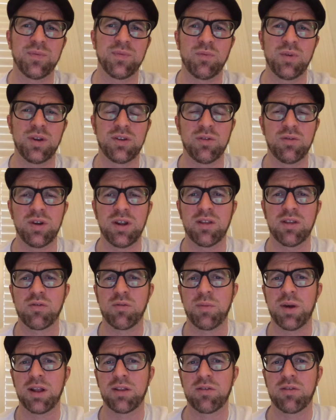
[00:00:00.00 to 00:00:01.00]
we do need
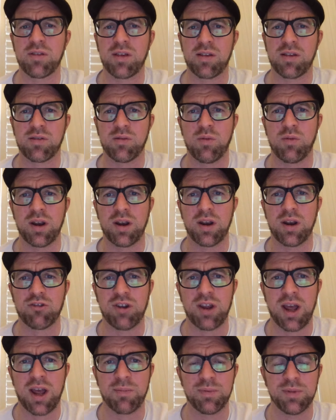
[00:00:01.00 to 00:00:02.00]
some answers as to what
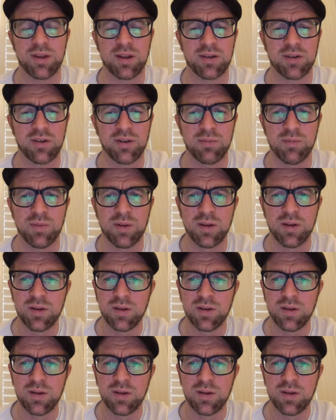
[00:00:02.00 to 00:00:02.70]
actually happened that time.